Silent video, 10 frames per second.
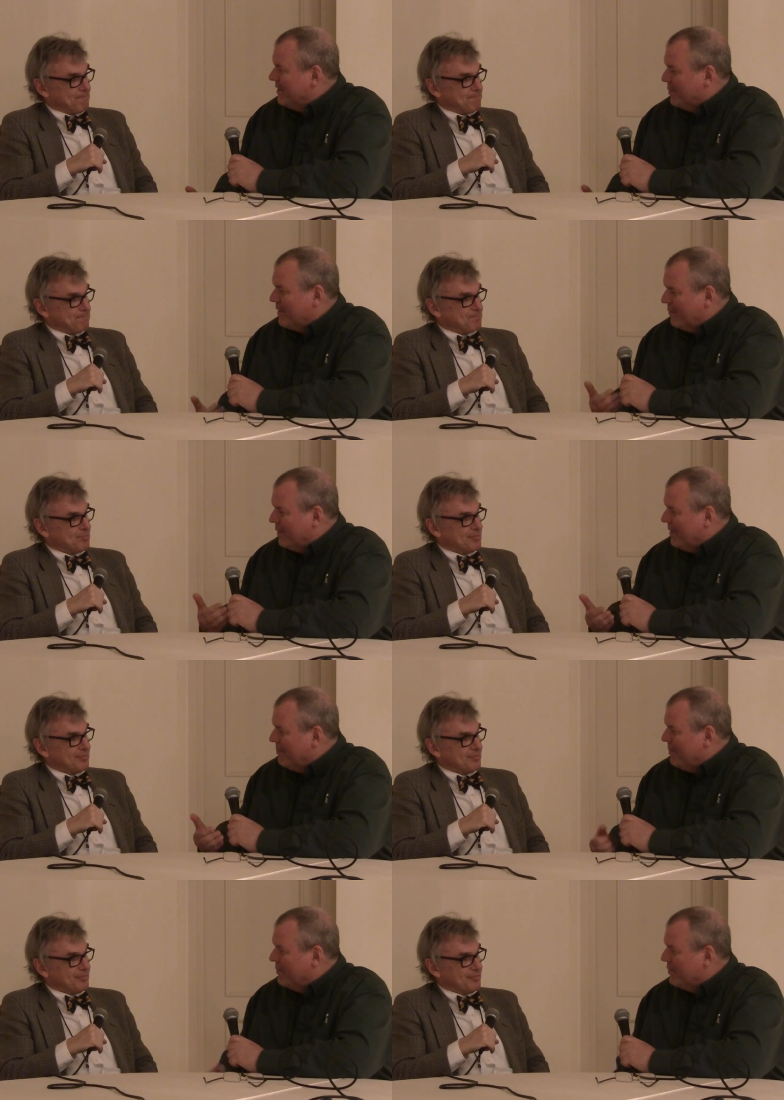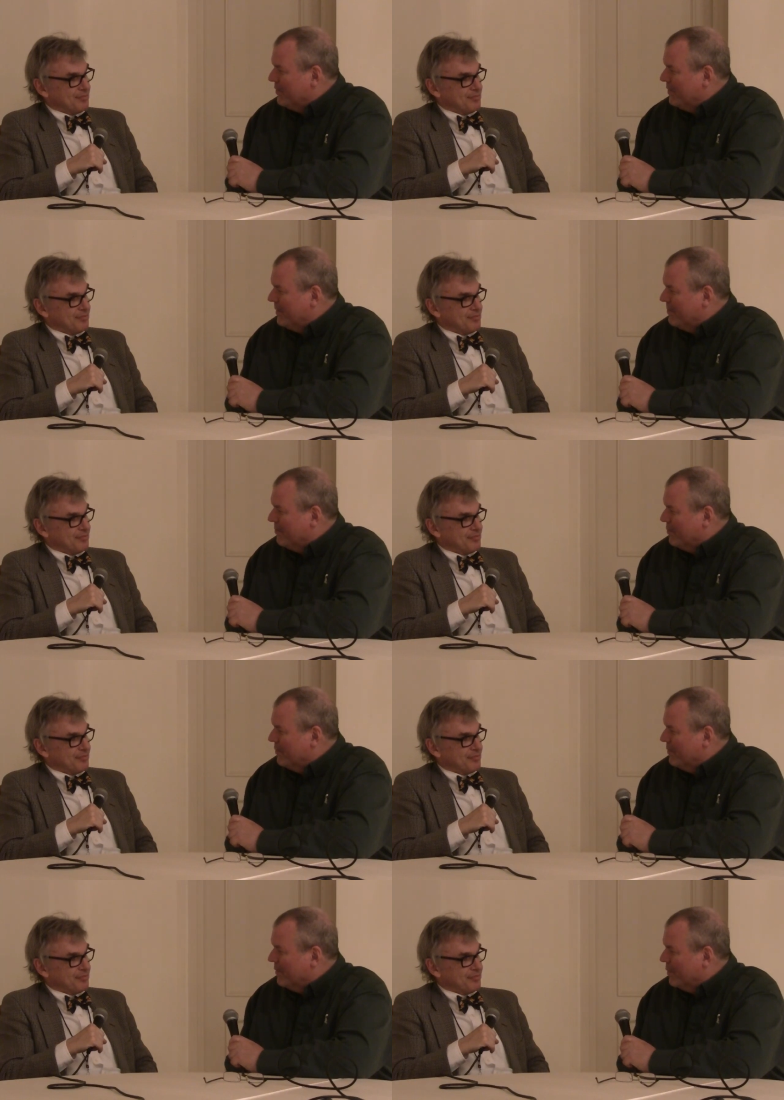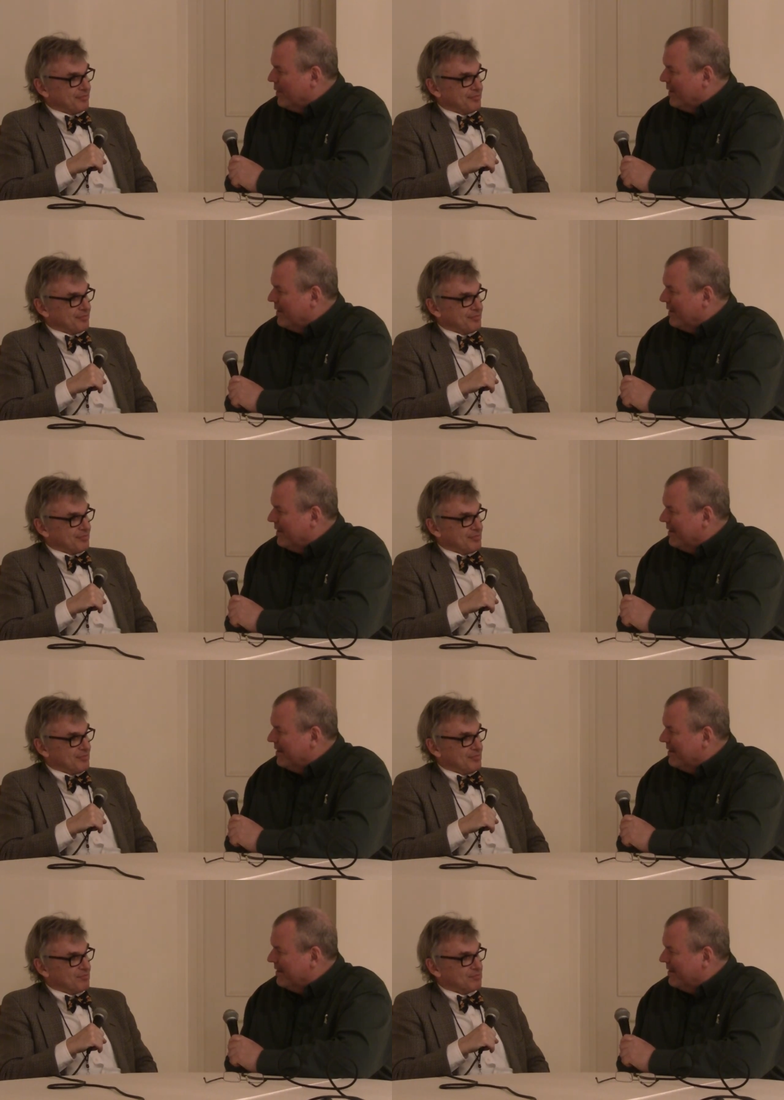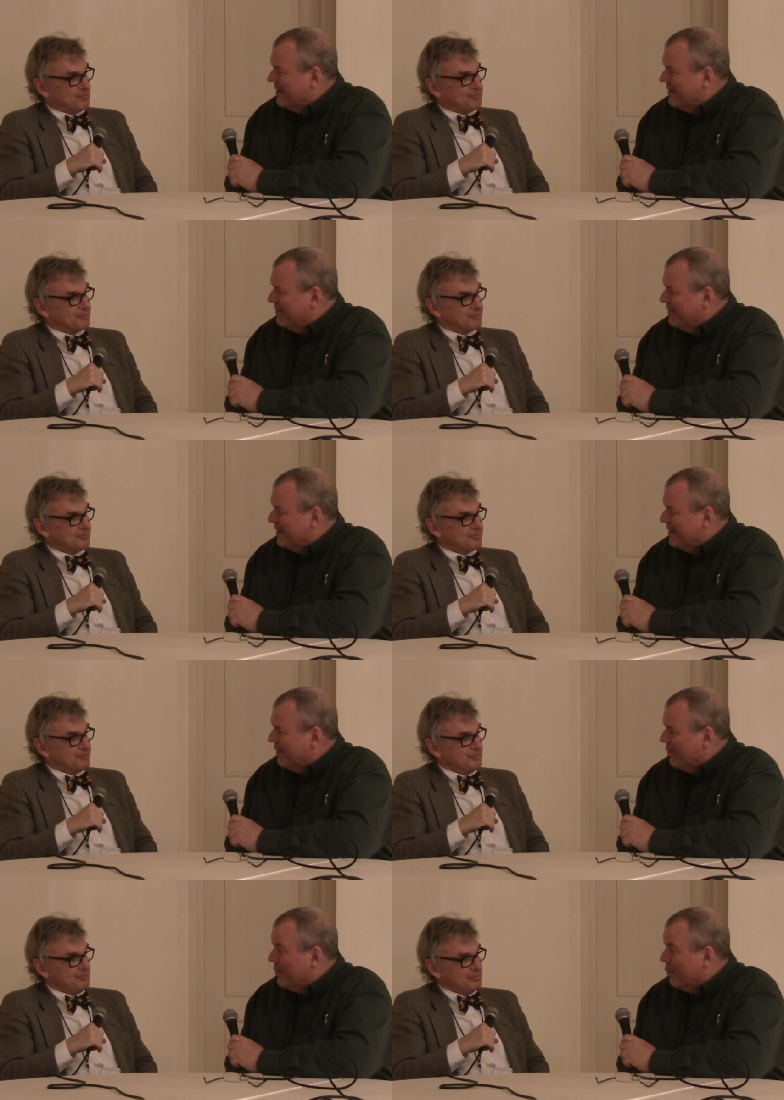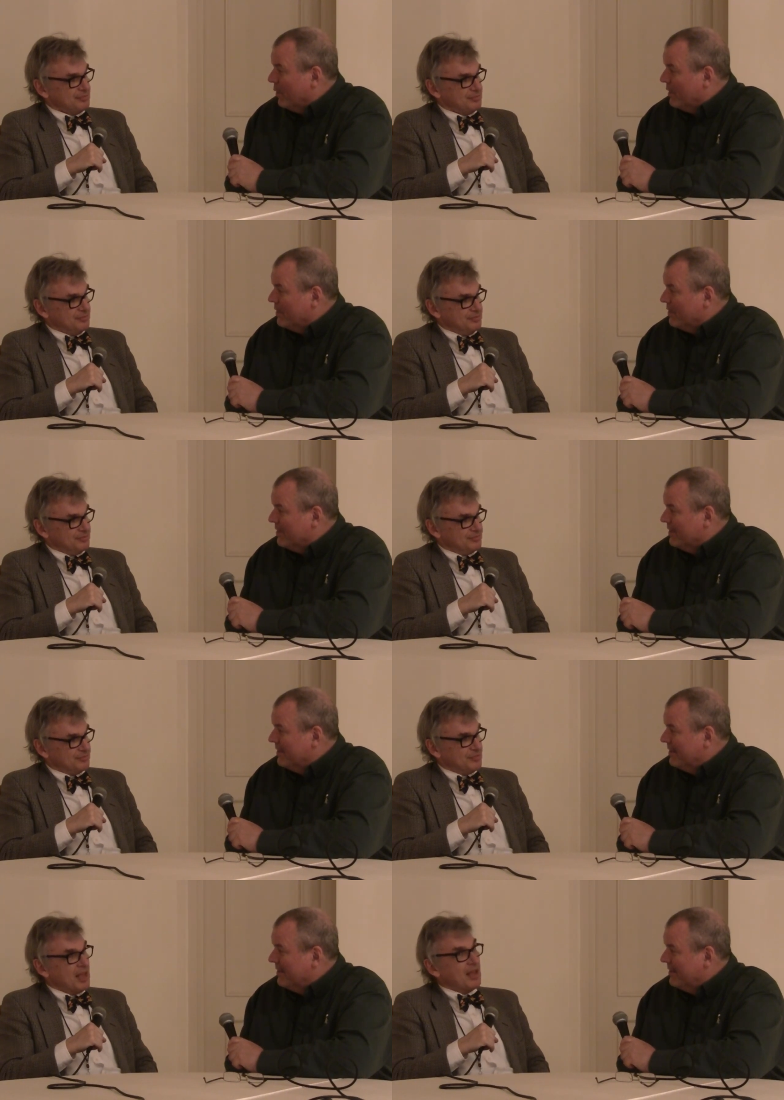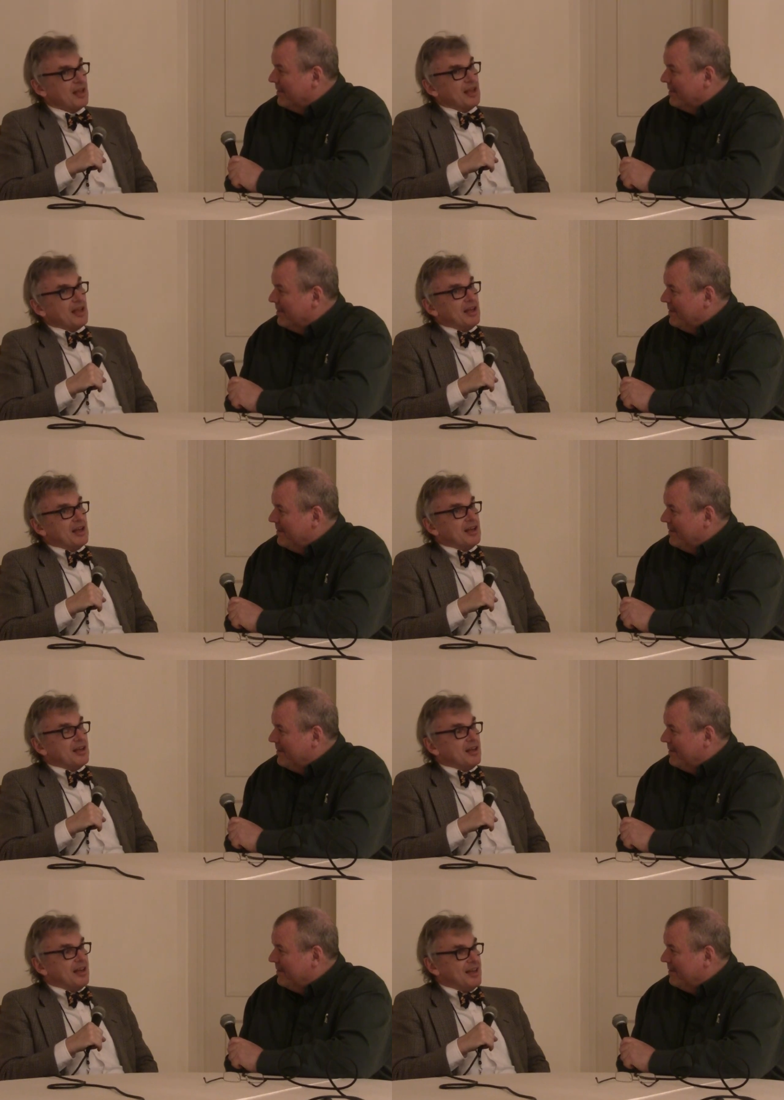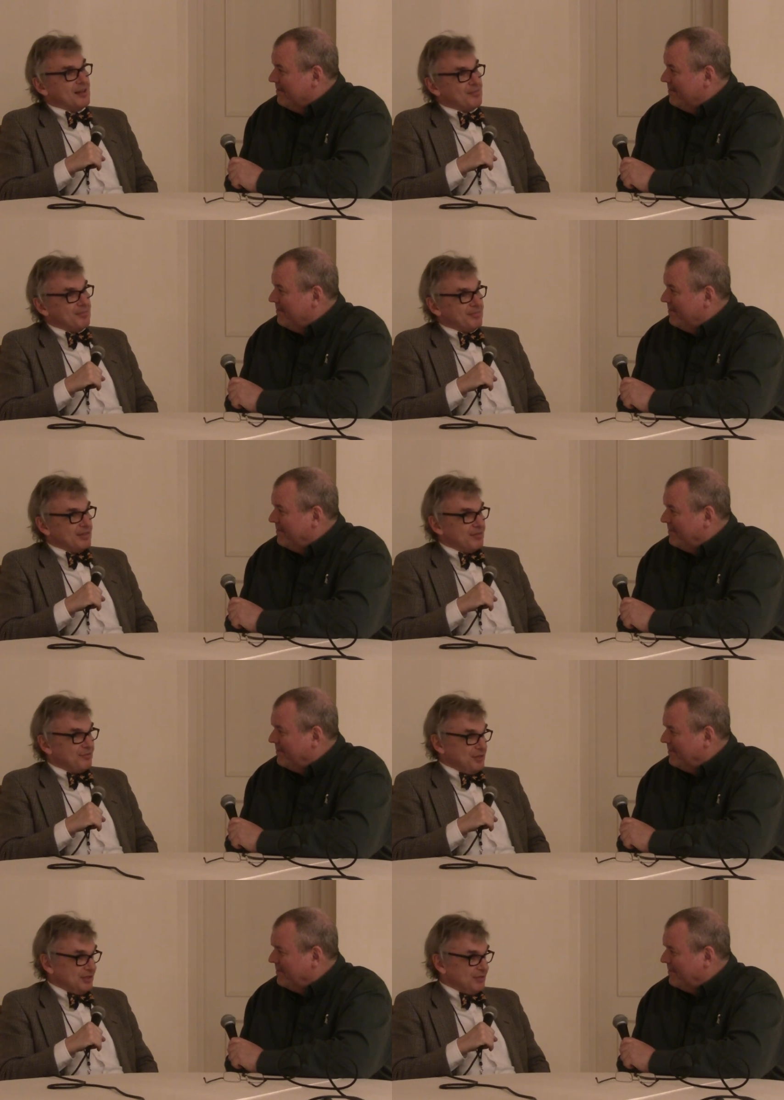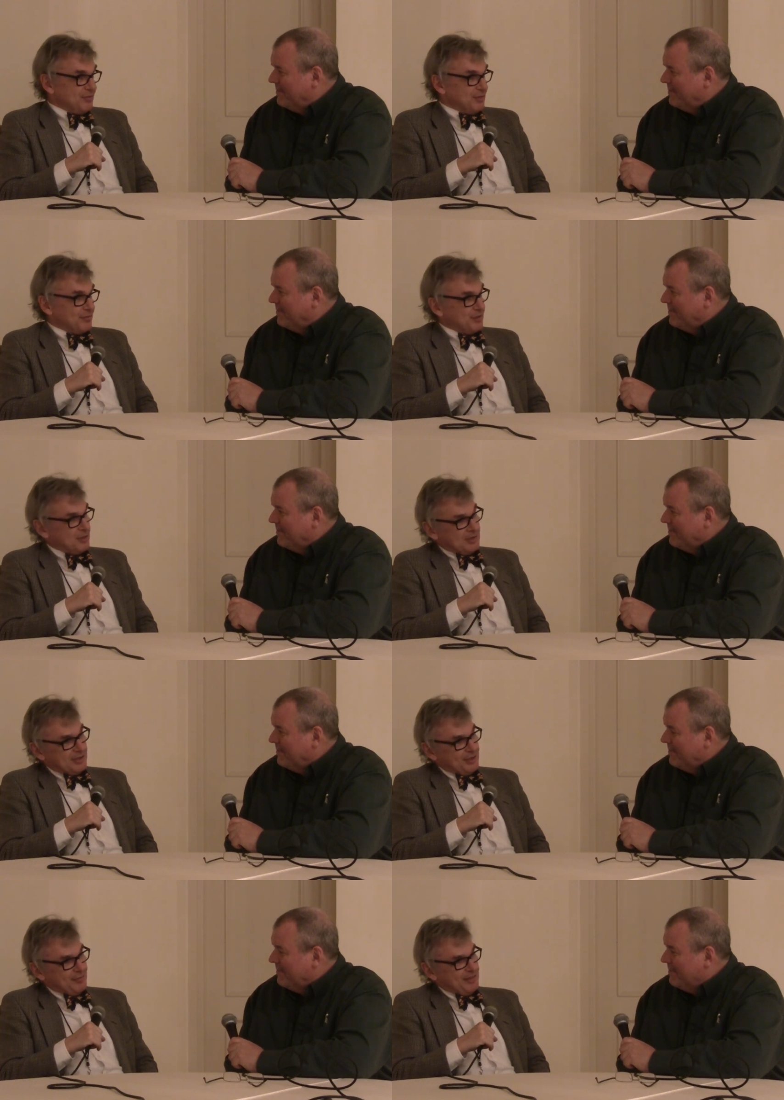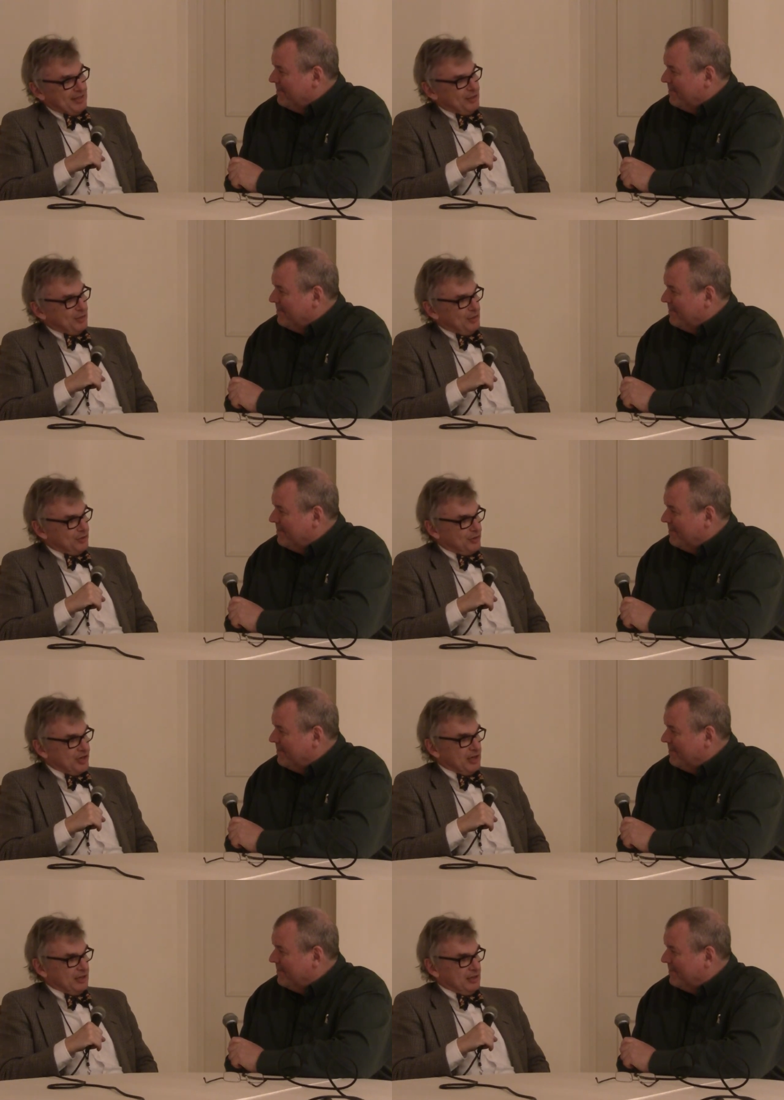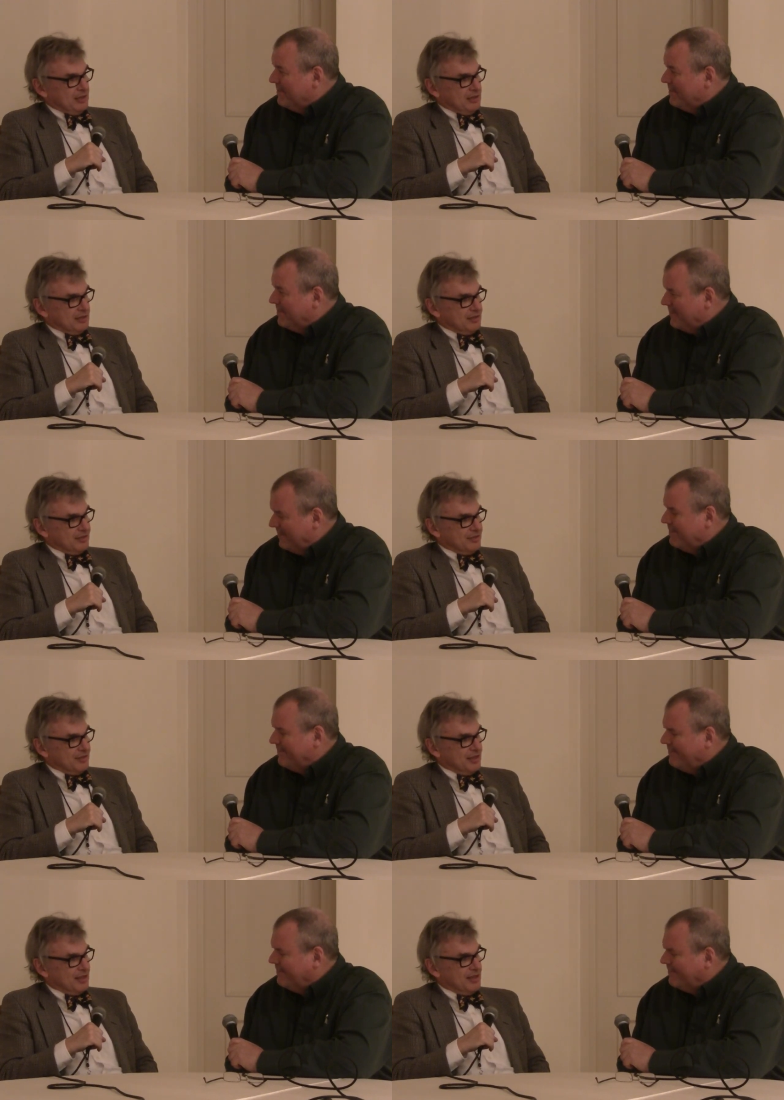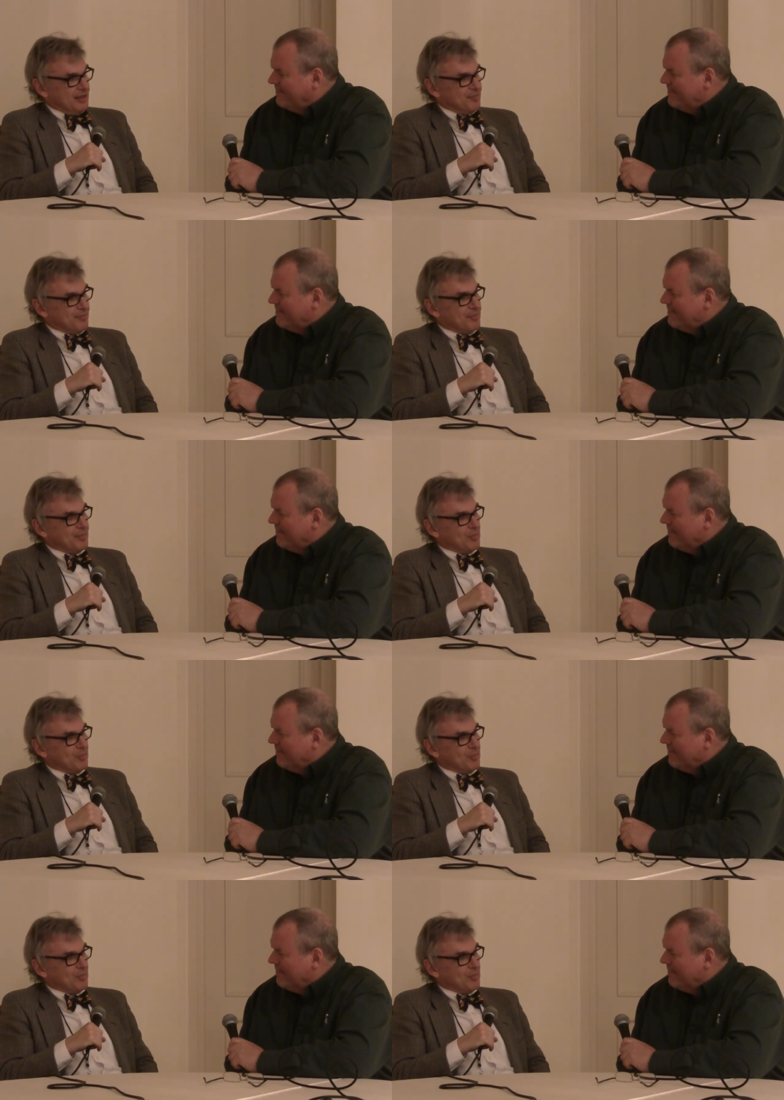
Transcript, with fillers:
Speaker 1: things. What what can people do to improve the quality and of uh, their own work conditions?
Speaker 2: Um, first of all, focus on the value that you're creating. Um,